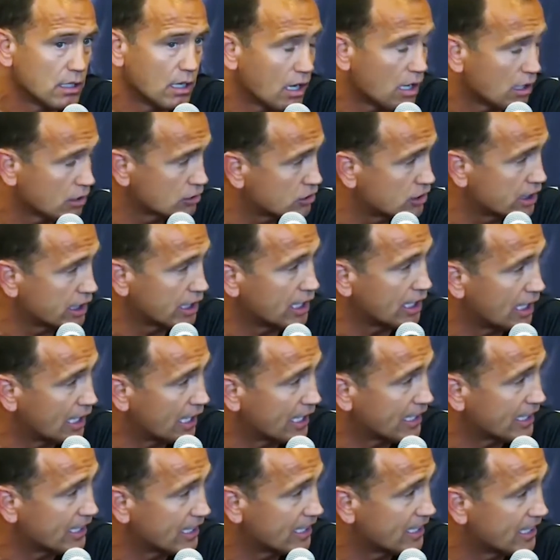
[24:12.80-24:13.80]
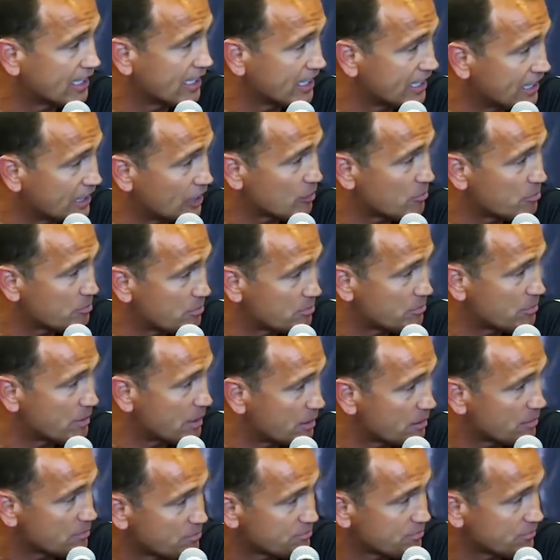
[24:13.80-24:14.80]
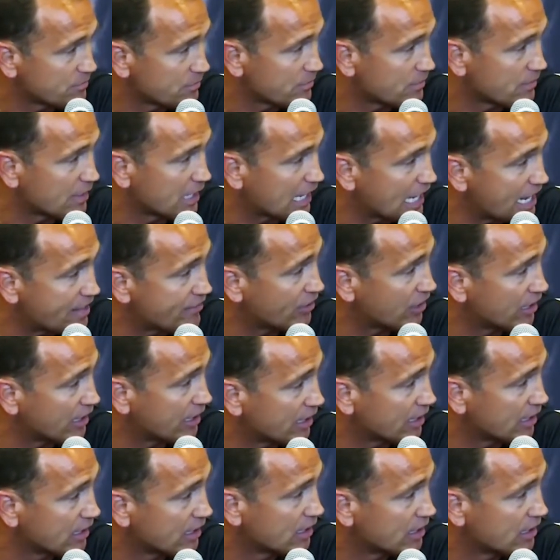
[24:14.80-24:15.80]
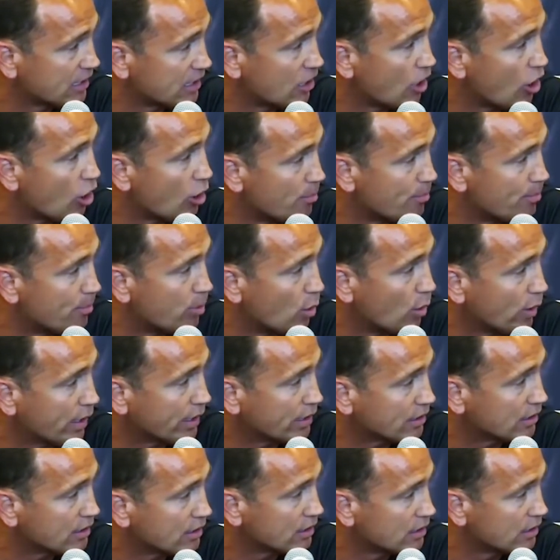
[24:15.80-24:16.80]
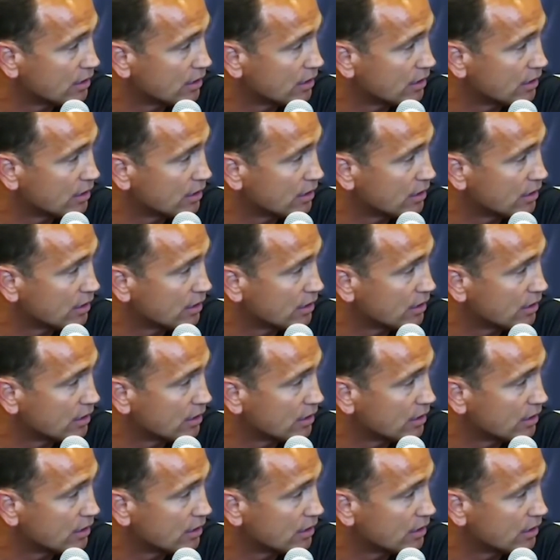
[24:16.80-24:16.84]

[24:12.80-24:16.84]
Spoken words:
articulate, you know, a bit cleverly, on point.